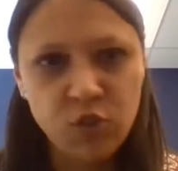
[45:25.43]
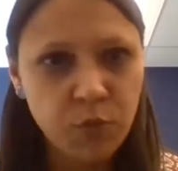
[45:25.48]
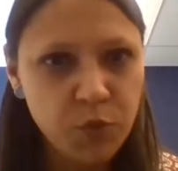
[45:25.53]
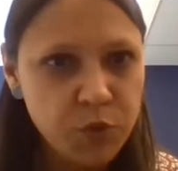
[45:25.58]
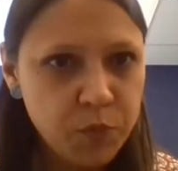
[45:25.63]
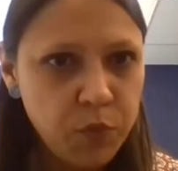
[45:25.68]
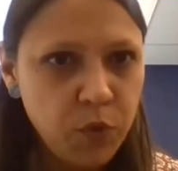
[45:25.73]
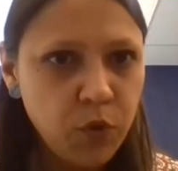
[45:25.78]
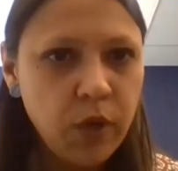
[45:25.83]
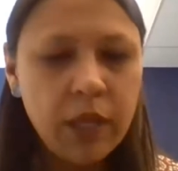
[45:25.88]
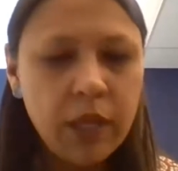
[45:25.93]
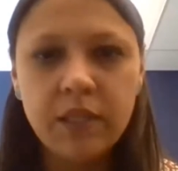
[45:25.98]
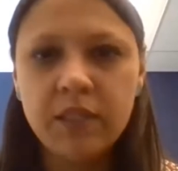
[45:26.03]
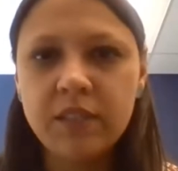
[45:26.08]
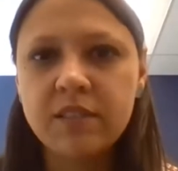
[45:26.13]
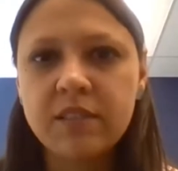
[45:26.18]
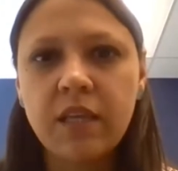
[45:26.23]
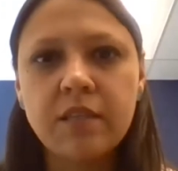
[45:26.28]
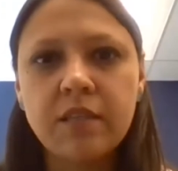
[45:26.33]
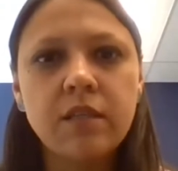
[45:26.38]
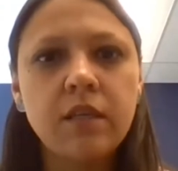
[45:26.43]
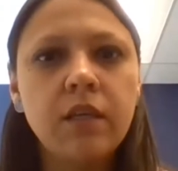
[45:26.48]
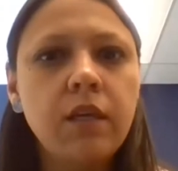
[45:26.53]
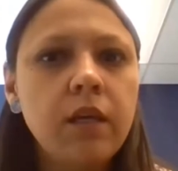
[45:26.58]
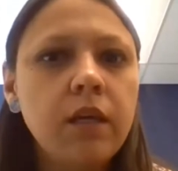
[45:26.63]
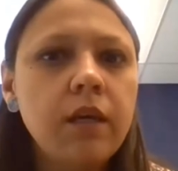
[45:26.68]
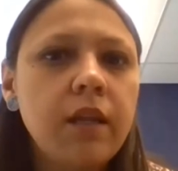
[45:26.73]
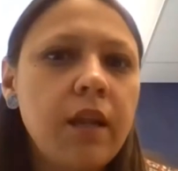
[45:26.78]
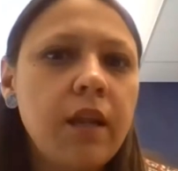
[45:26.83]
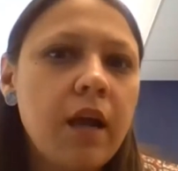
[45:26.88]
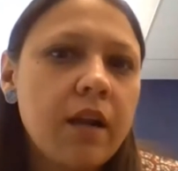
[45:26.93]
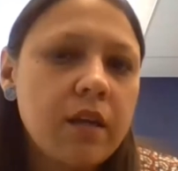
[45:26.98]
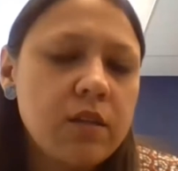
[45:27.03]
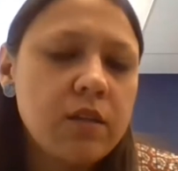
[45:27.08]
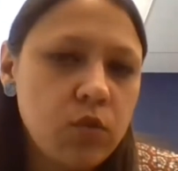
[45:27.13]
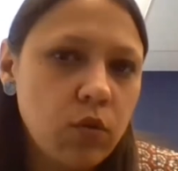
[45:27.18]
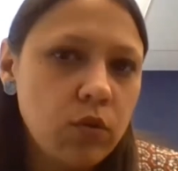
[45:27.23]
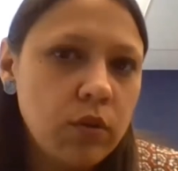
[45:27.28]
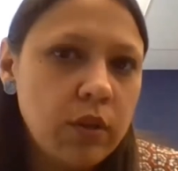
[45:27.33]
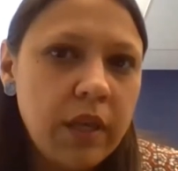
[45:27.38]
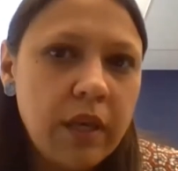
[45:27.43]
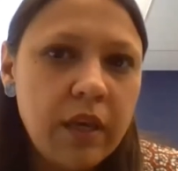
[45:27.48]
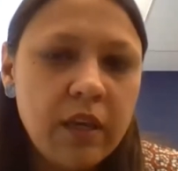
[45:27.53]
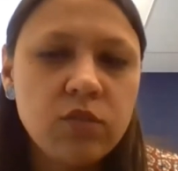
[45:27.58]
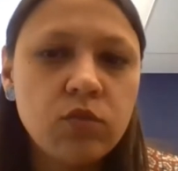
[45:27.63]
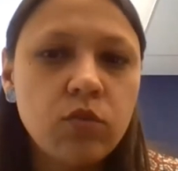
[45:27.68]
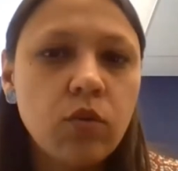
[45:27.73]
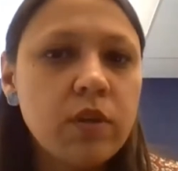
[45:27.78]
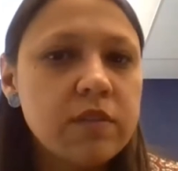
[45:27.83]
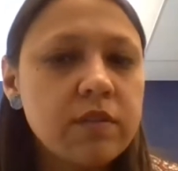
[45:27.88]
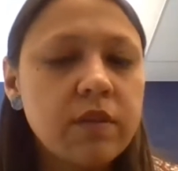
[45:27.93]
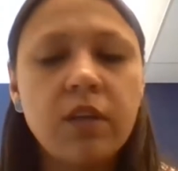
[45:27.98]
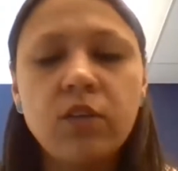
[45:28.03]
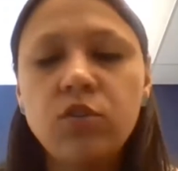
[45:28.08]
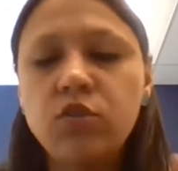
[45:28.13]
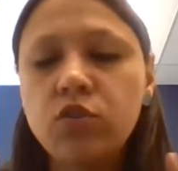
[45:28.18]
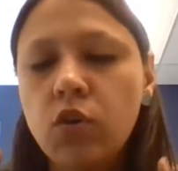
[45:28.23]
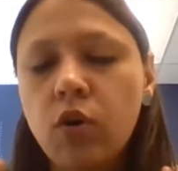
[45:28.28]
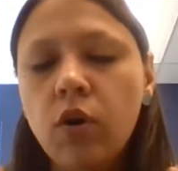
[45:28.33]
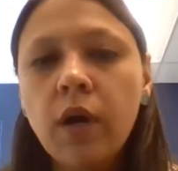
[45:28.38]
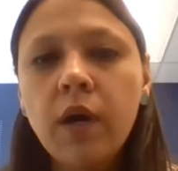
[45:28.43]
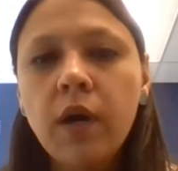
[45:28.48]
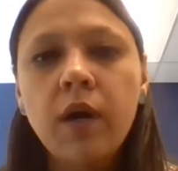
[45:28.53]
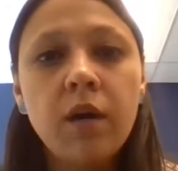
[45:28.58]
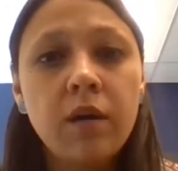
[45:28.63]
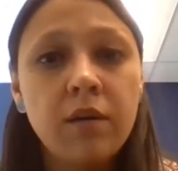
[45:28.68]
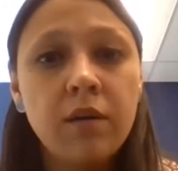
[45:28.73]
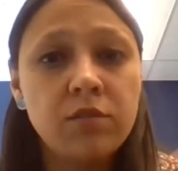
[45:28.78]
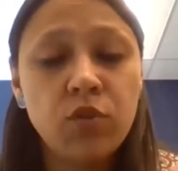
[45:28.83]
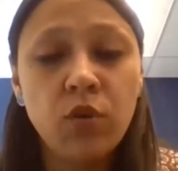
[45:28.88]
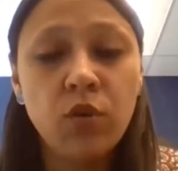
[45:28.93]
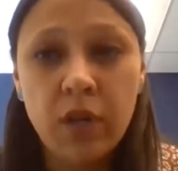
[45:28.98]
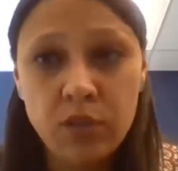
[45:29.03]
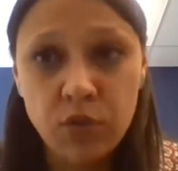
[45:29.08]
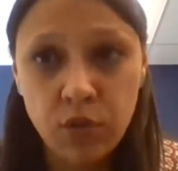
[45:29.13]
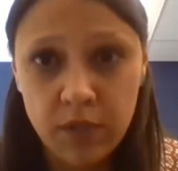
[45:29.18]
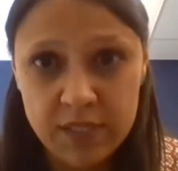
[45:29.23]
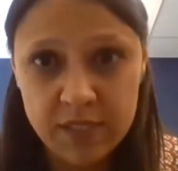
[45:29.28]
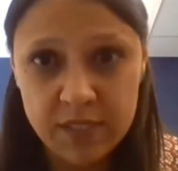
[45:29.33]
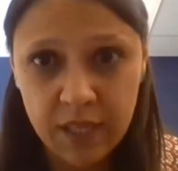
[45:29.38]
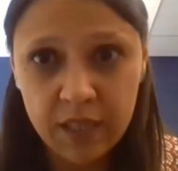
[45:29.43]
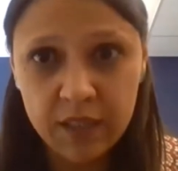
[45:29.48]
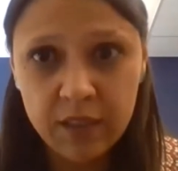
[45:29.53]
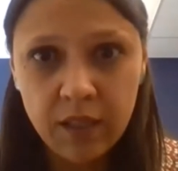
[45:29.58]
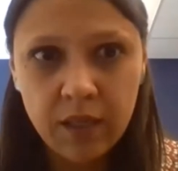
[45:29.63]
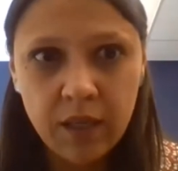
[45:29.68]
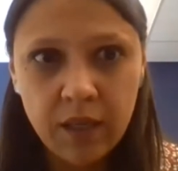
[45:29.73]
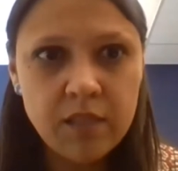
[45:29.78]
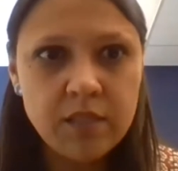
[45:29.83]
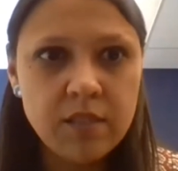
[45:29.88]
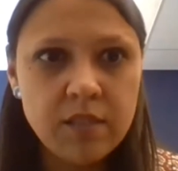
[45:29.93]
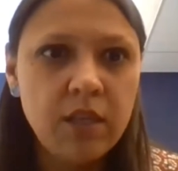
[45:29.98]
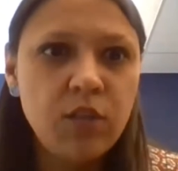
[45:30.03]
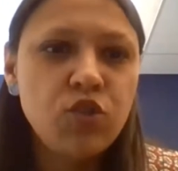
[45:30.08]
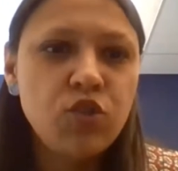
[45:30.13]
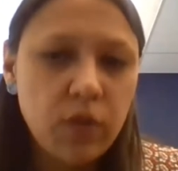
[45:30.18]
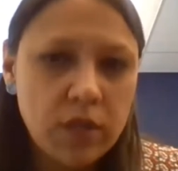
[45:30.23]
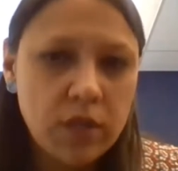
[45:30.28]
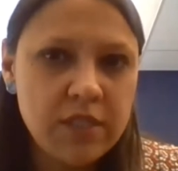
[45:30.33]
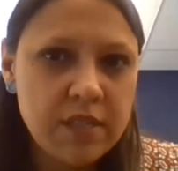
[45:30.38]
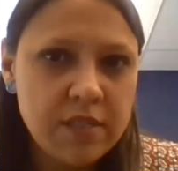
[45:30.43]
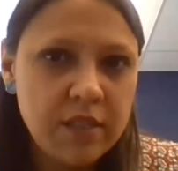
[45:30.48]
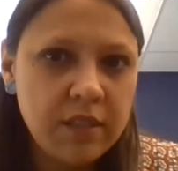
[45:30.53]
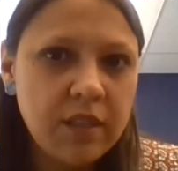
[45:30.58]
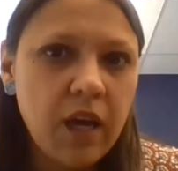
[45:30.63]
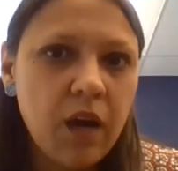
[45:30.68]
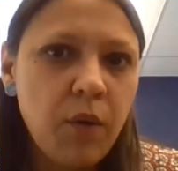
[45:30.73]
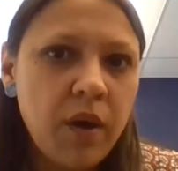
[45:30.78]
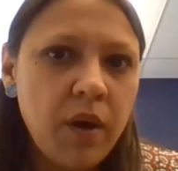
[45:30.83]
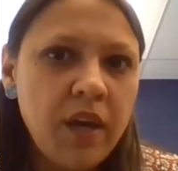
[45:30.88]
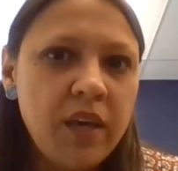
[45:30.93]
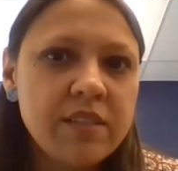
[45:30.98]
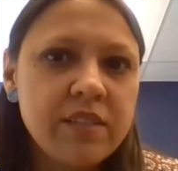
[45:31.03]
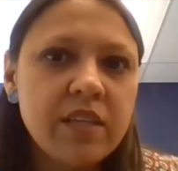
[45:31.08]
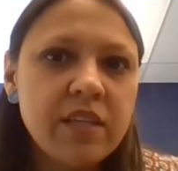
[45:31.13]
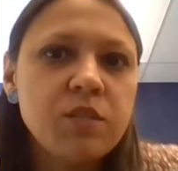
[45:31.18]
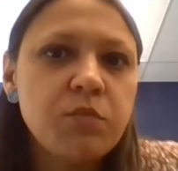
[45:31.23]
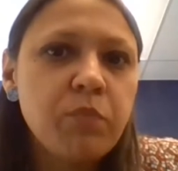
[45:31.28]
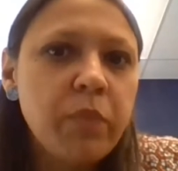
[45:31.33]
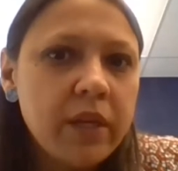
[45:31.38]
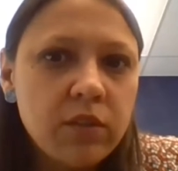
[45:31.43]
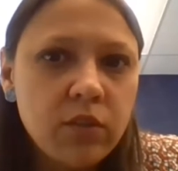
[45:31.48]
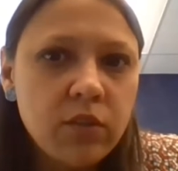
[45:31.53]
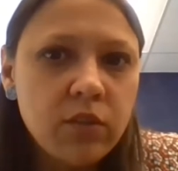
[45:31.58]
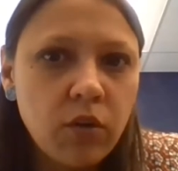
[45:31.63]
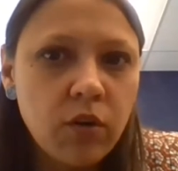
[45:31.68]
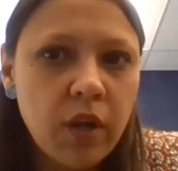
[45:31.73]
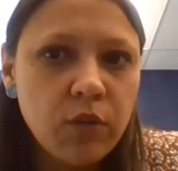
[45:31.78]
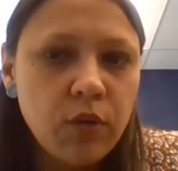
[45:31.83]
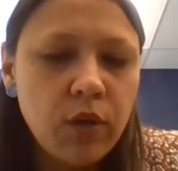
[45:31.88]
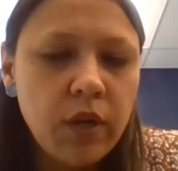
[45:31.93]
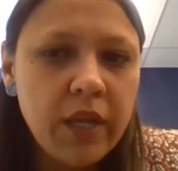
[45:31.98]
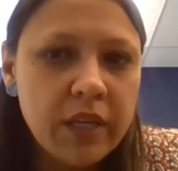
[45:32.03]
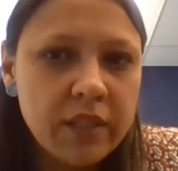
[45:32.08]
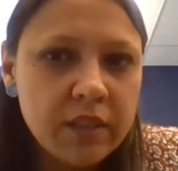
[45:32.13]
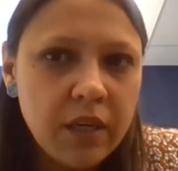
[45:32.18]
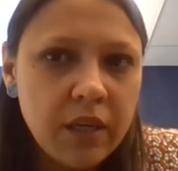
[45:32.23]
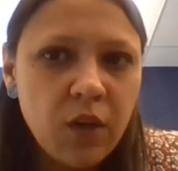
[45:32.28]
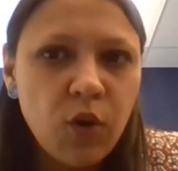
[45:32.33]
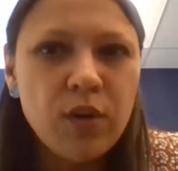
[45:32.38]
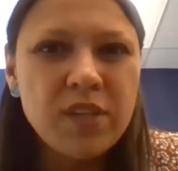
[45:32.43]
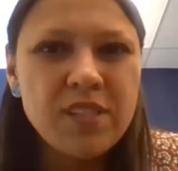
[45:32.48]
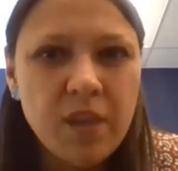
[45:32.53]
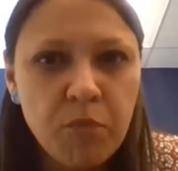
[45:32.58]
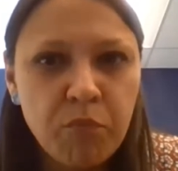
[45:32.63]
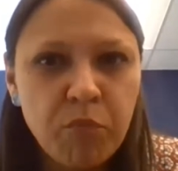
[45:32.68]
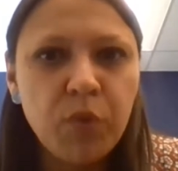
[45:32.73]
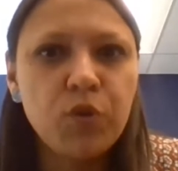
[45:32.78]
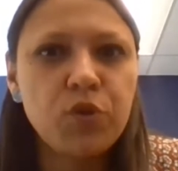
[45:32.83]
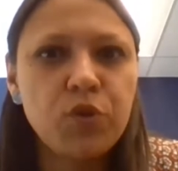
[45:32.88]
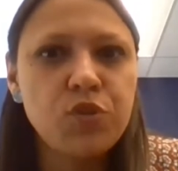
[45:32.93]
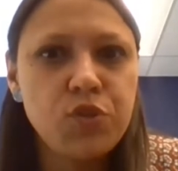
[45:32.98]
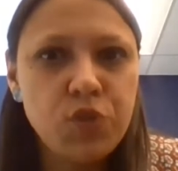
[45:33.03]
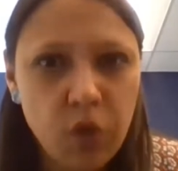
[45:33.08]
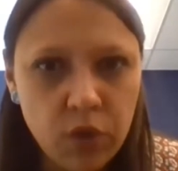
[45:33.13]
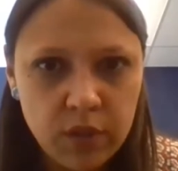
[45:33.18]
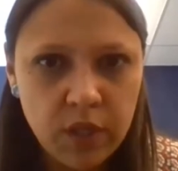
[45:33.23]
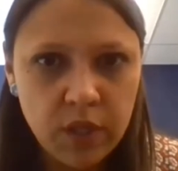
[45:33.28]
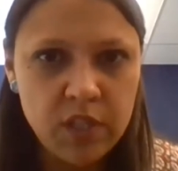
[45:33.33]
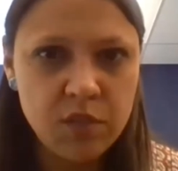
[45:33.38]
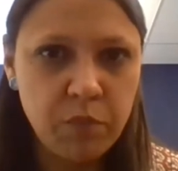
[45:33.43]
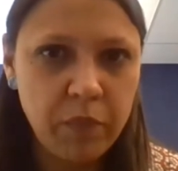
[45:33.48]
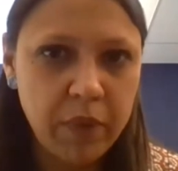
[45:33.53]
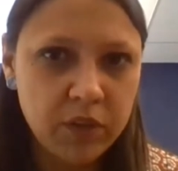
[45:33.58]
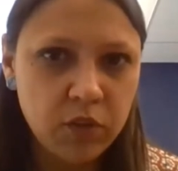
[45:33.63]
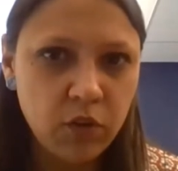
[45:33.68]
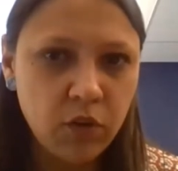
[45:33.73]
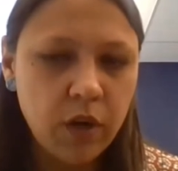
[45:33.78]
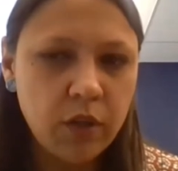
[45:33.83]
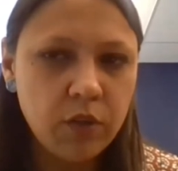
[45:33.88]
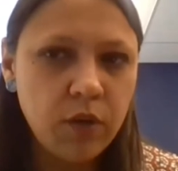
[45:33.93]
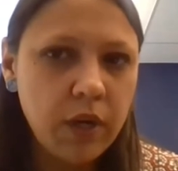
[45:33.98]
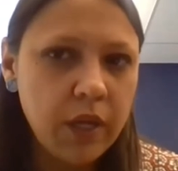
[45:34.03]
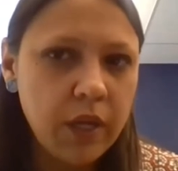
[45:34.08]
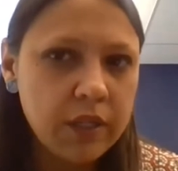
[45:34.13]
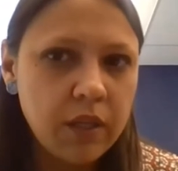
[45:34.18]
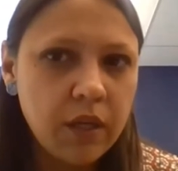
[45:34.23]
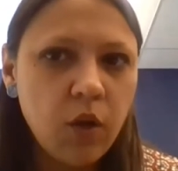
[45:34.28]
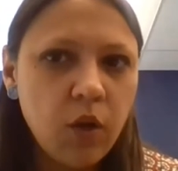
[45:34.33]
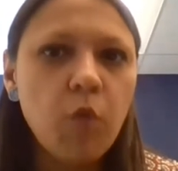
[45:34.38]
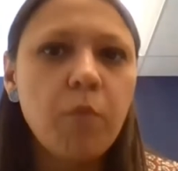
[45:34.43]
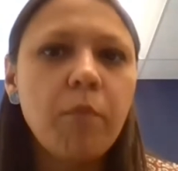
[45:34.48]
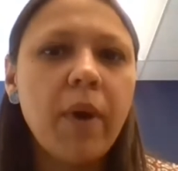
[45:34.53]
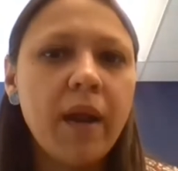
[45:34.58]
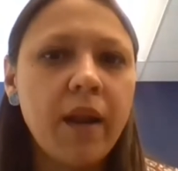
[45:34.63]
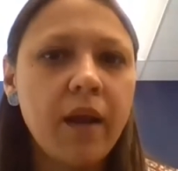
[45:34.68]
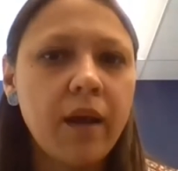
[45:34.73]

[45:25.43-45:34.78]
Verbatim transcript: the political opinion has nothing to do. We are pluralists. And the reason of this, these are technical reasons. And I needed that spectrum